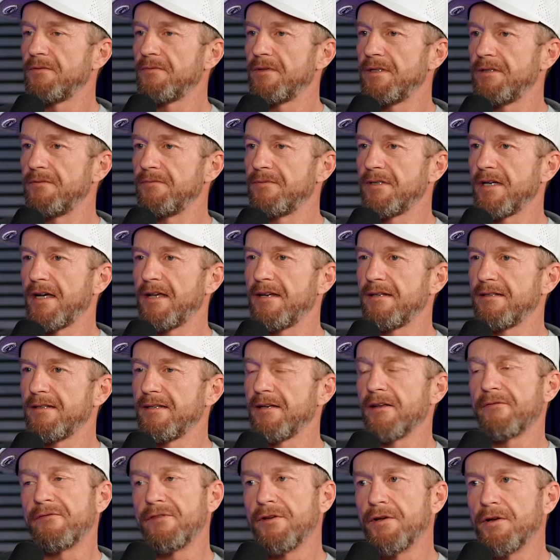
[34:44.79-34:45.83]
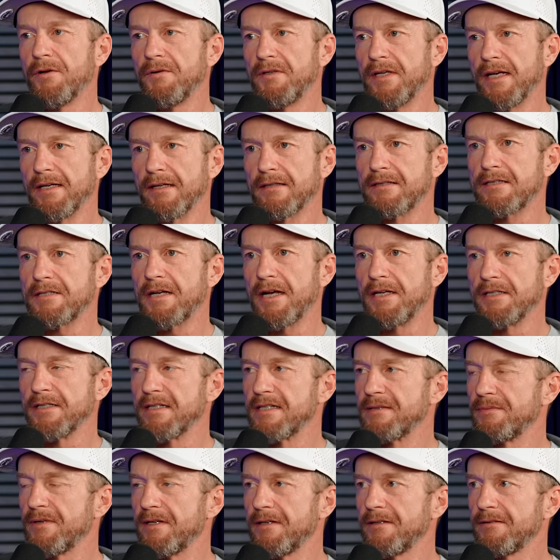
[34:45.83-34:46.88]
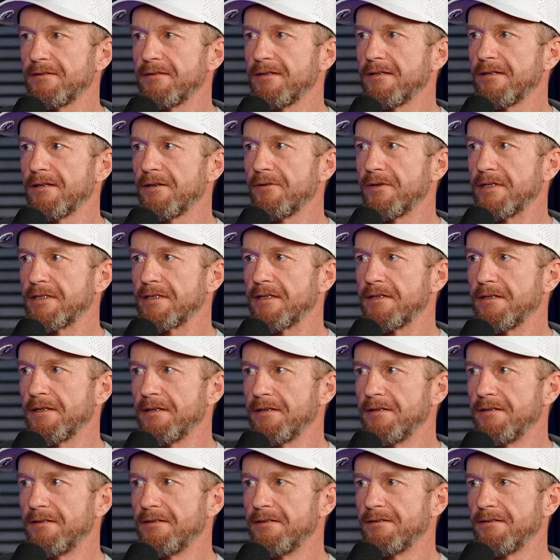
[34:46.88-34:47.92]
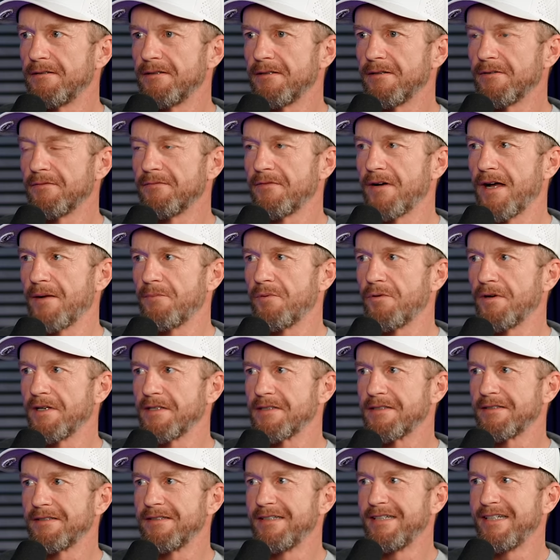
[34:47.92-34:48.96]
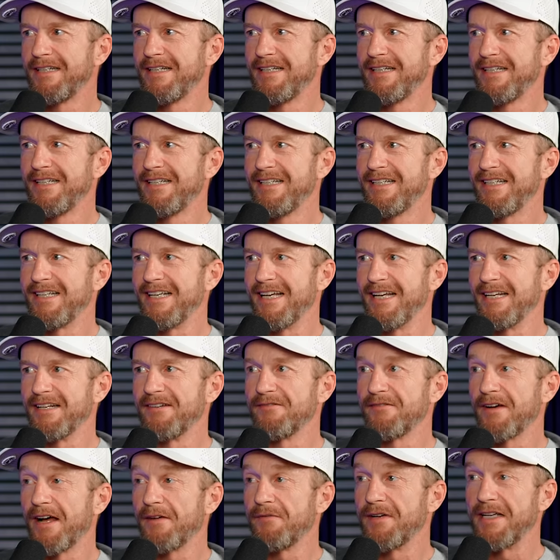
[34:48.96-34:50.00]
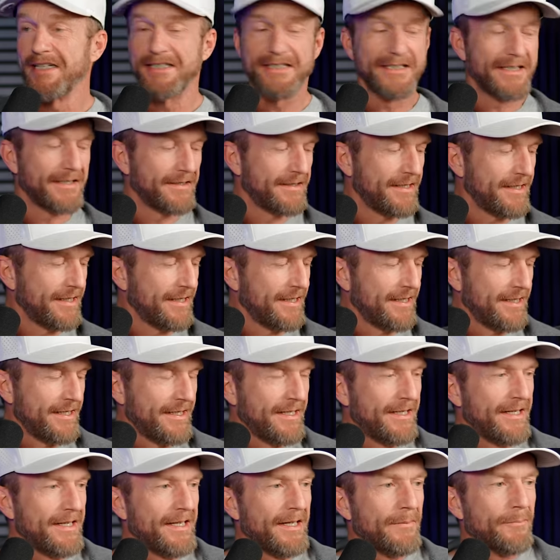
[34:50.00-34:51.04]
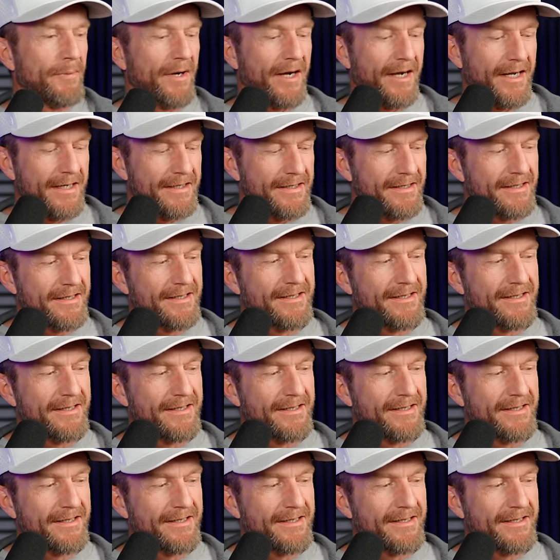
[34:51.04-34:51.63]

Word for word: We, we got in a few dink exchanges, but it, it always ended you know, five points in, five hits in. Yep. But